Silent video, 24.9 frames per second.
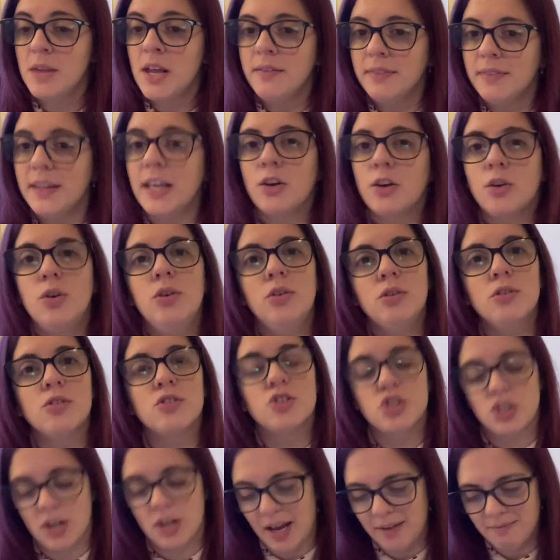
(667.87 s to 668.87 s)
They
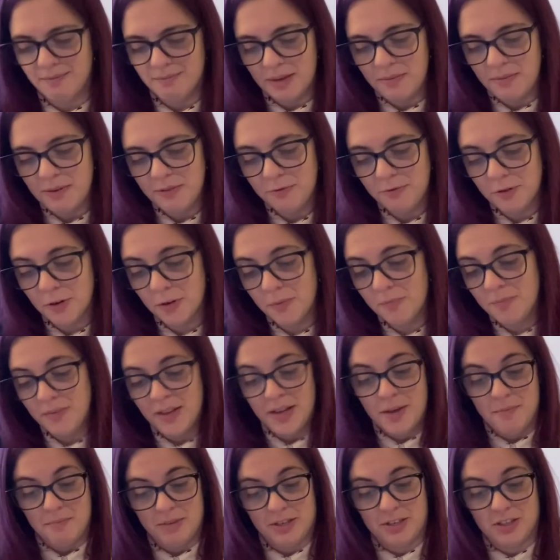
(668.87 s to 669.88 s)
could, and maybe
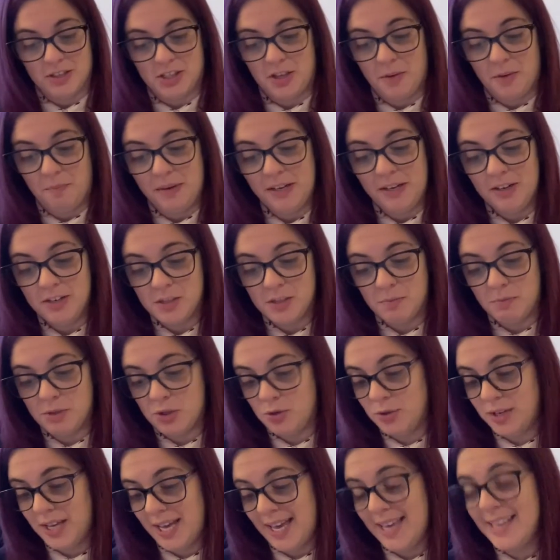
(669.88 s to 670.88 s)
because the opinion is
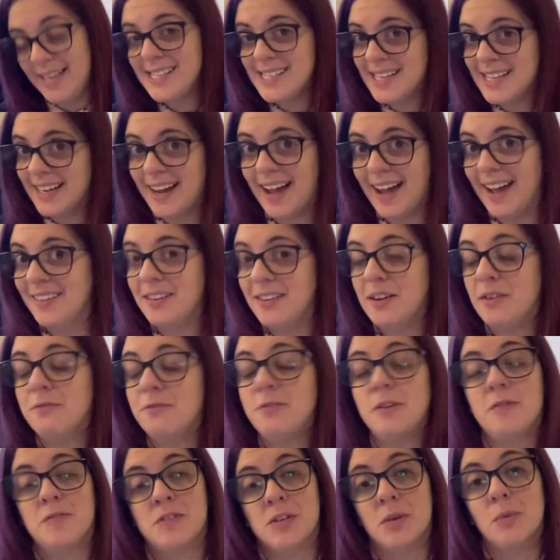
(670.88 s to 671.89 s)
between 80 and
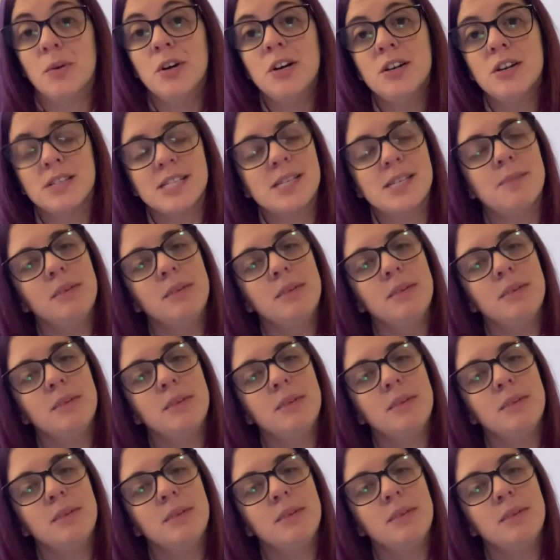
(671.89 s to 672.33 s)
150 words.